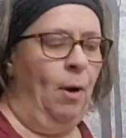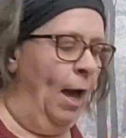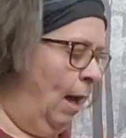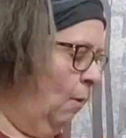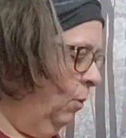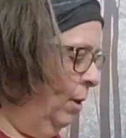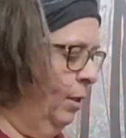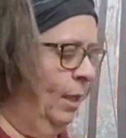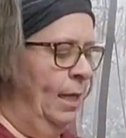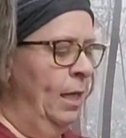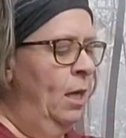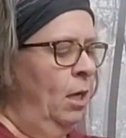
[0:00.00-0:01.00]
I wear
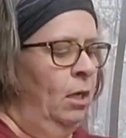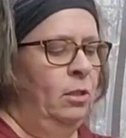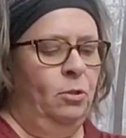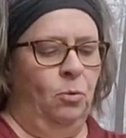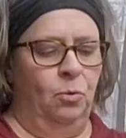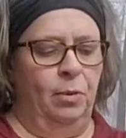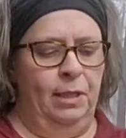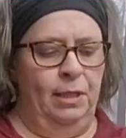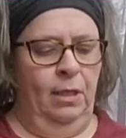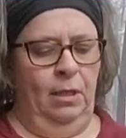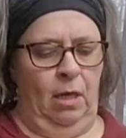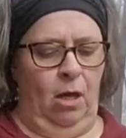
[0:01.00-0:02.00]
the
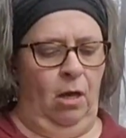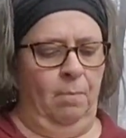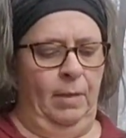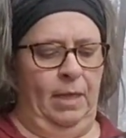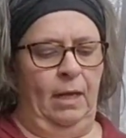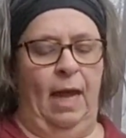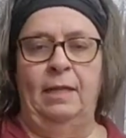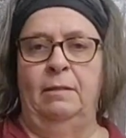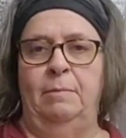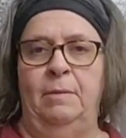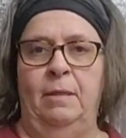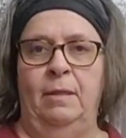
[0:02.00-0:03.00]
Torrid
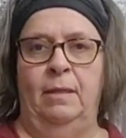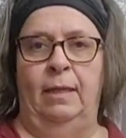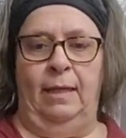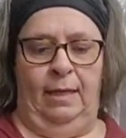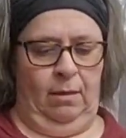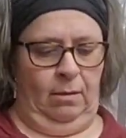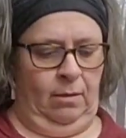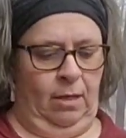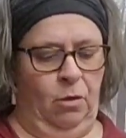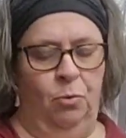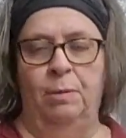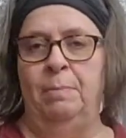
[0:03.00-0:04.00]
Enlightened
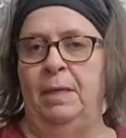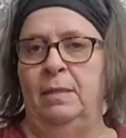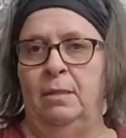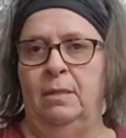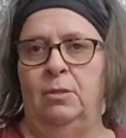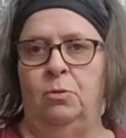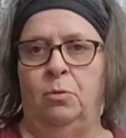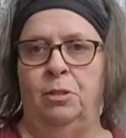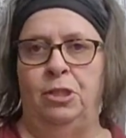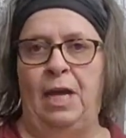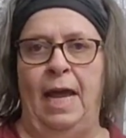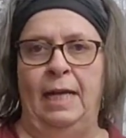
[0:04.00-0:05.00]
Equipment
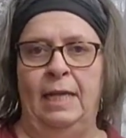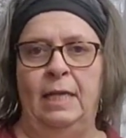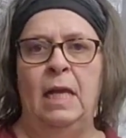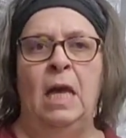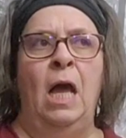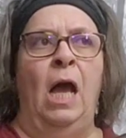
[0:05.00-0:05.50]
Torrid jacket.